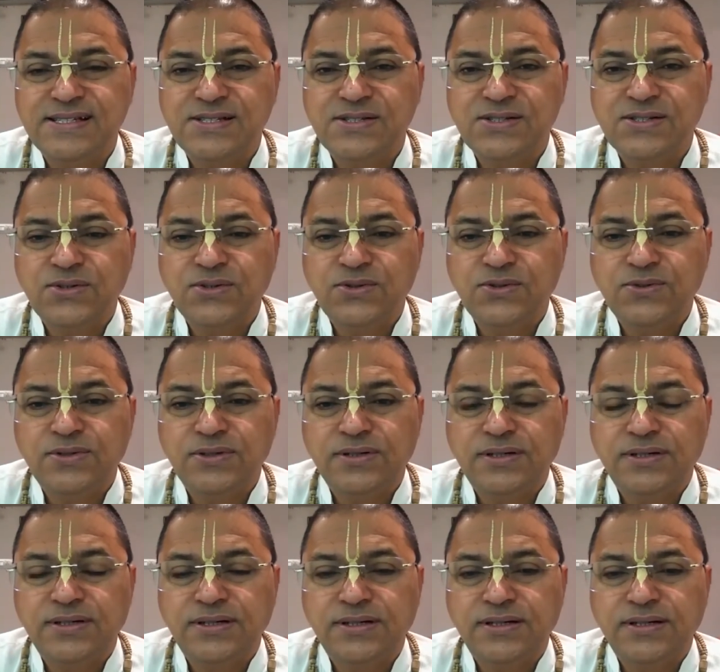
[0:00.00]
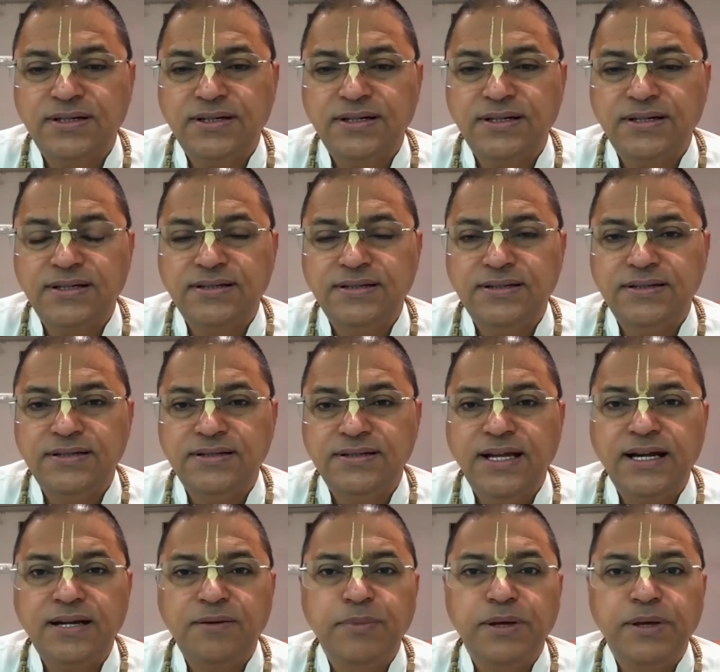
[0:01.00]
So
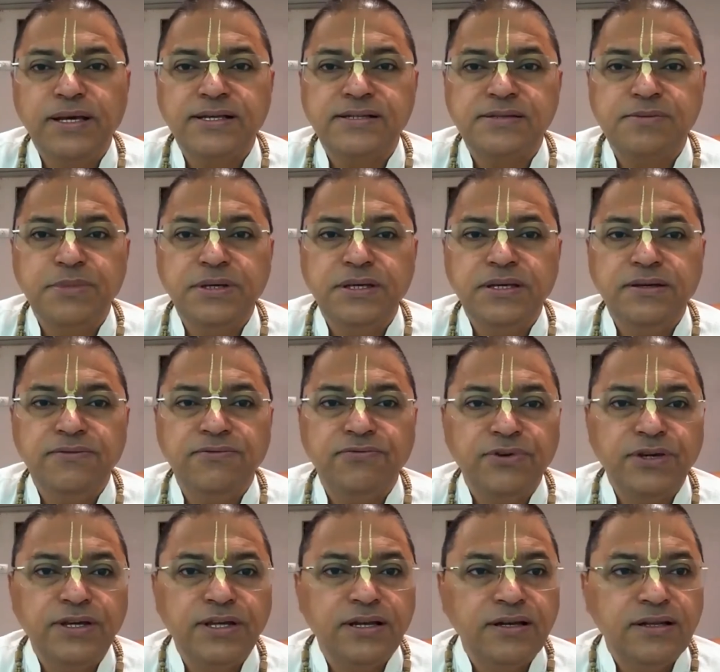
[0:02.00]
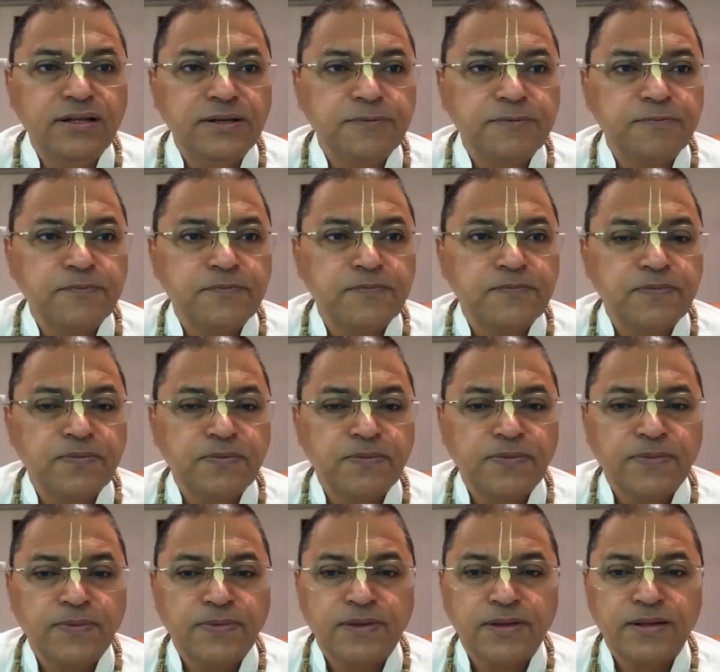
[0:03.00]
that makes me feel
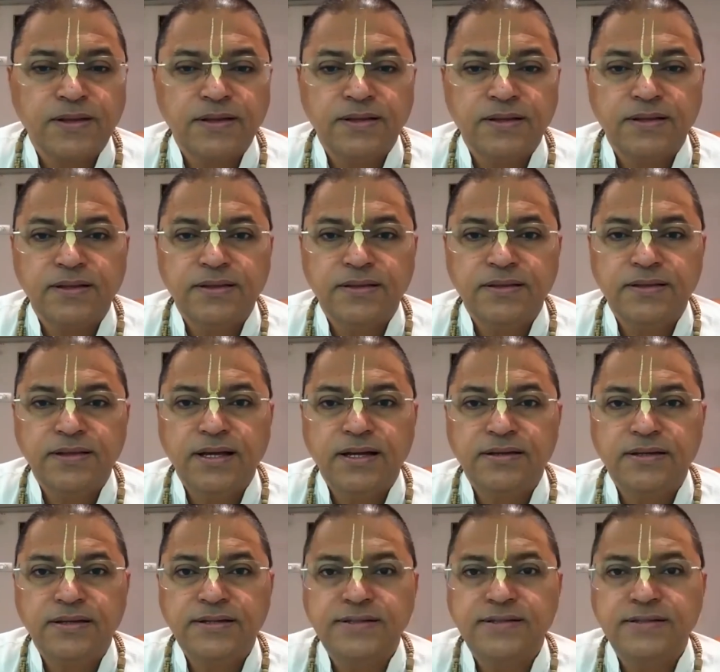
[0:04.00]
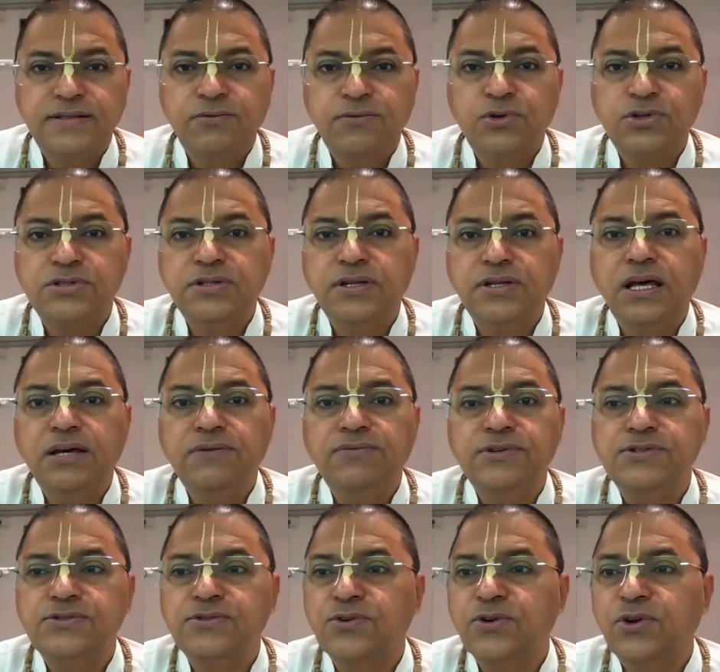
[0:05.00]
that this devotional life
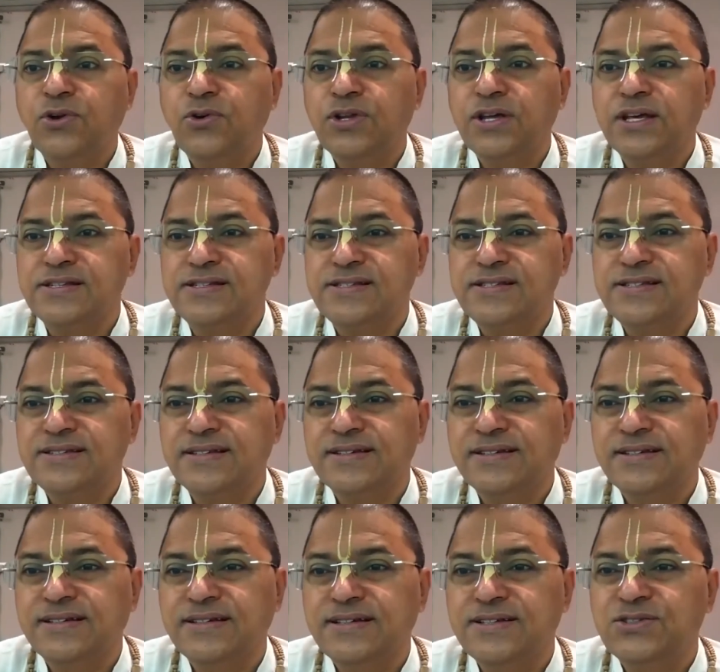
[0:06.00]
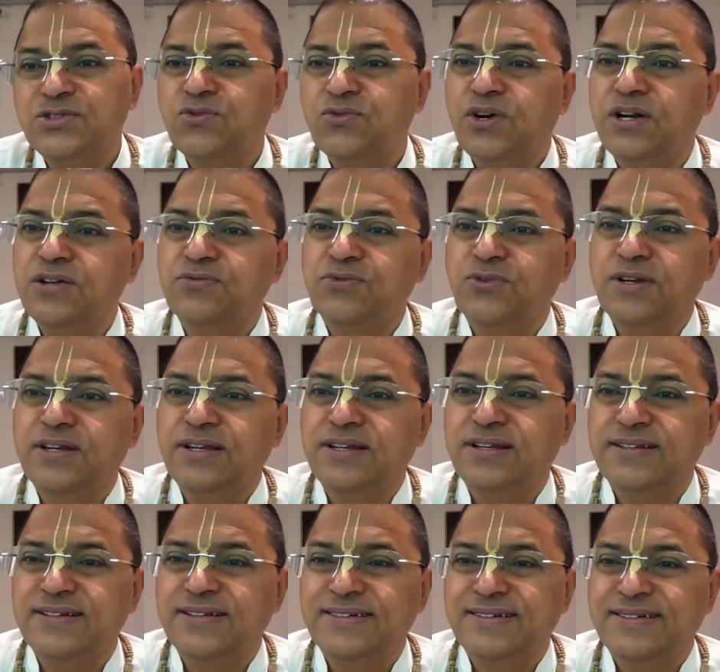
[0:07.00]
is so glorious and so wonderful.
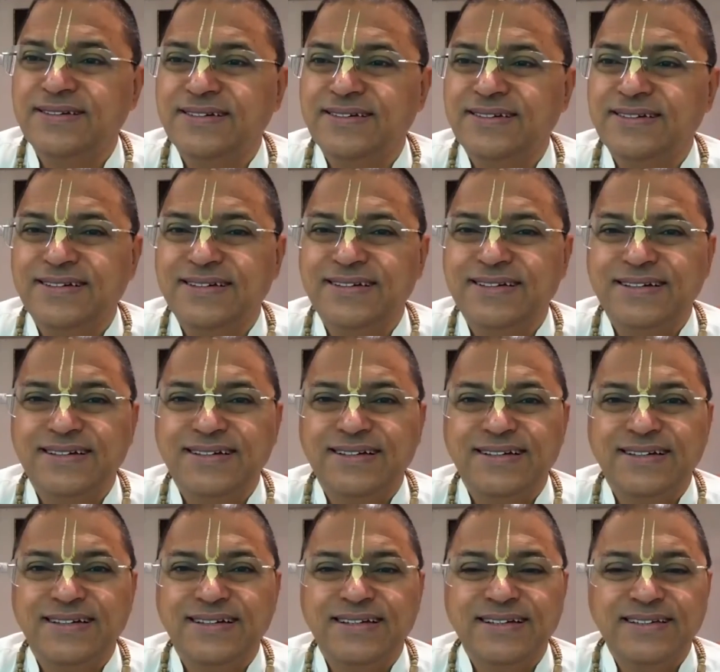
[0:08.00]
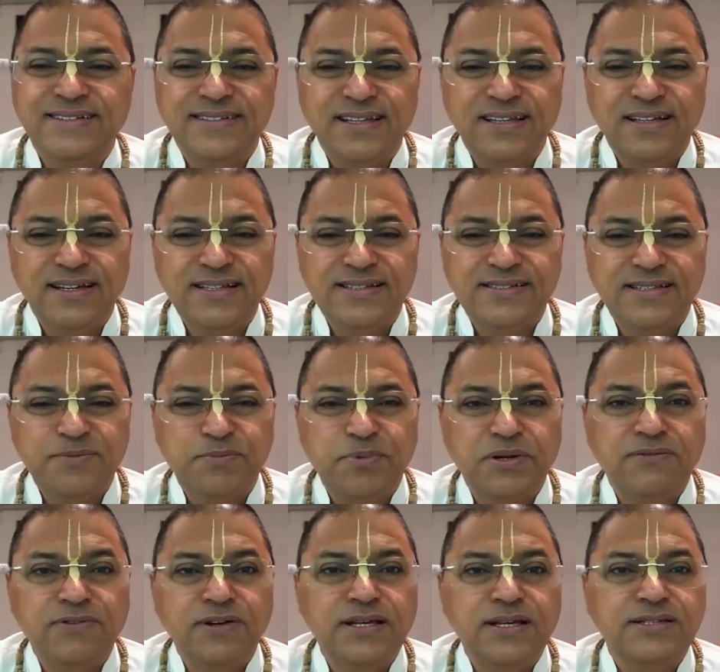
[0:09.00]
It's a
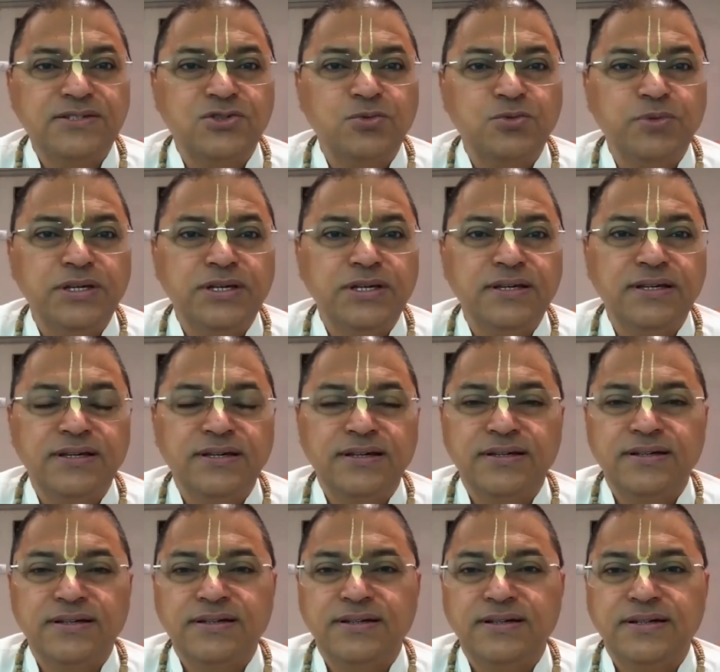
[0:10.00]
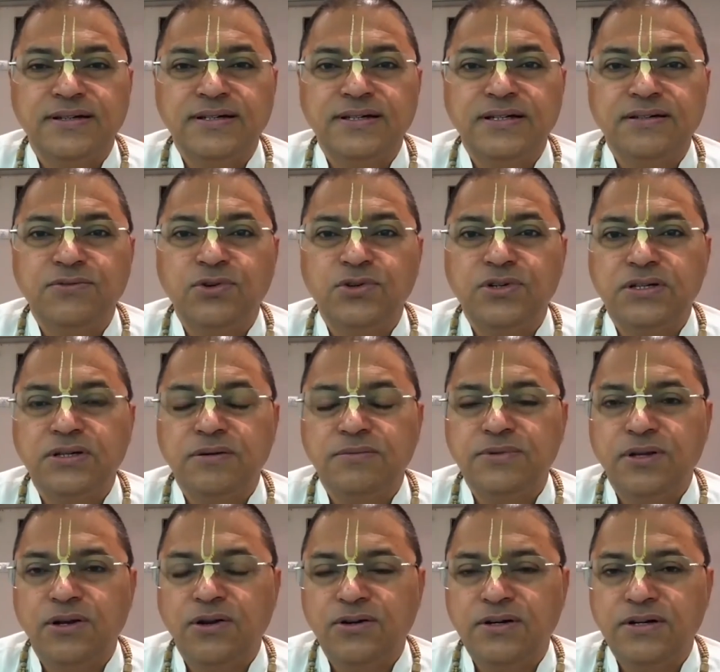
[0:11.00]
privilege to be a devotee
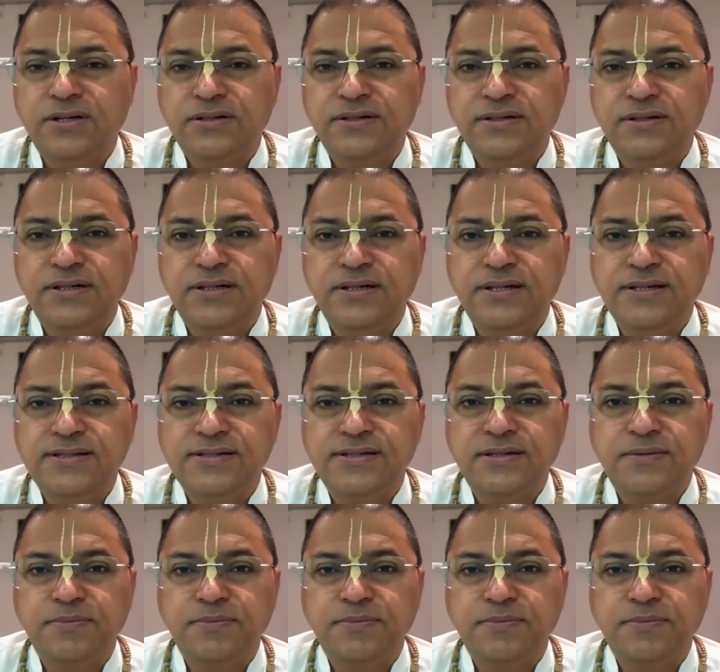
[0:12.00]
of the Lord. It is